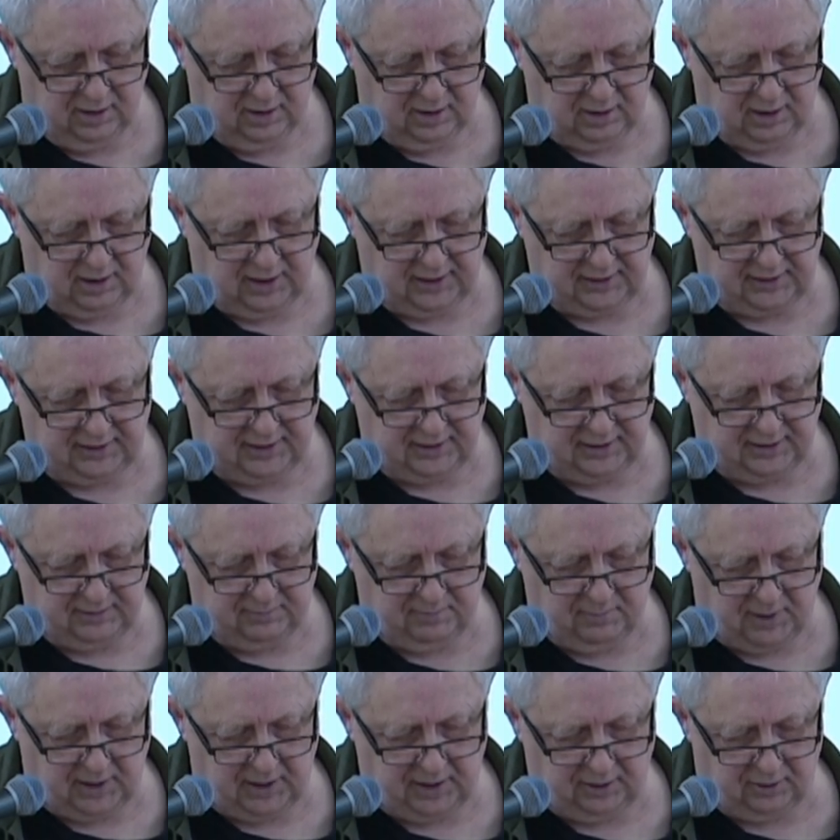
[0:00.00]
like the,
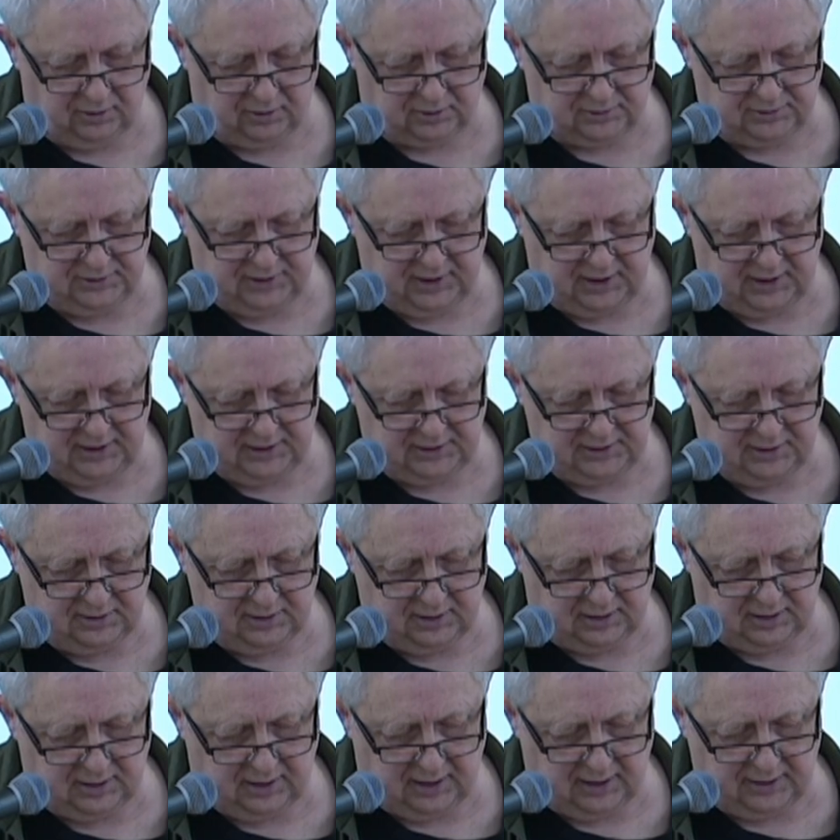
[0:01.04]
my old days,
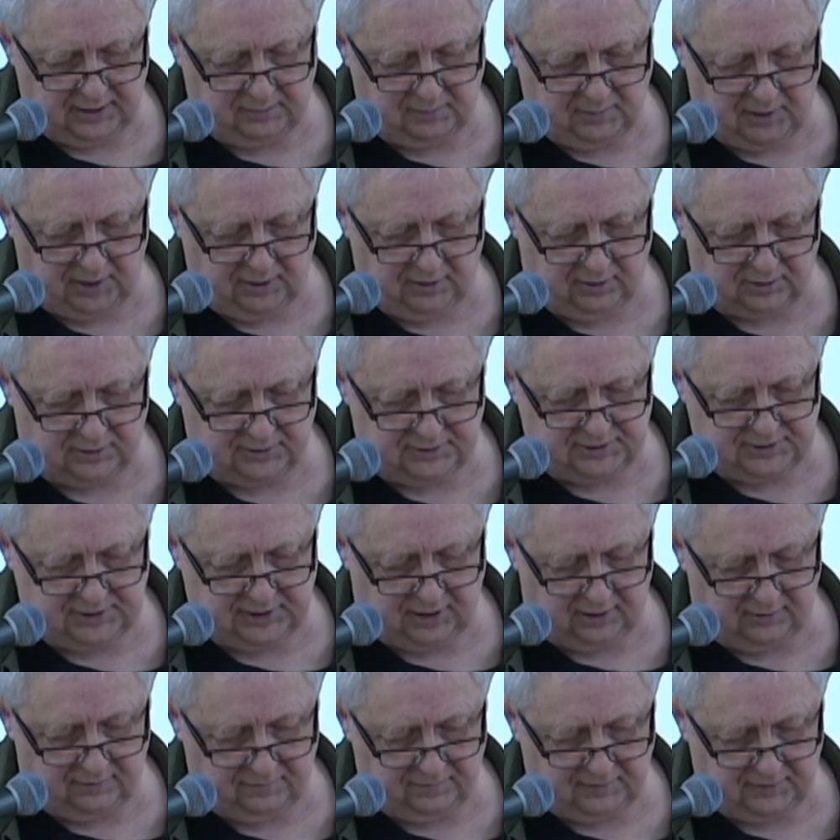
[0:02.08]
like my old
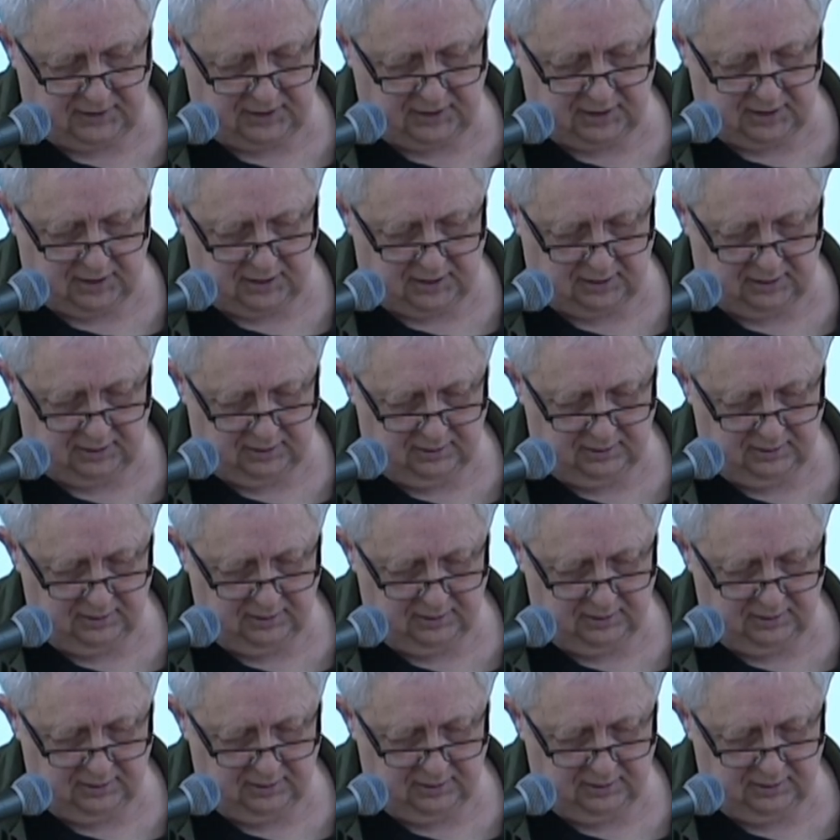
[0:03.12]
self again,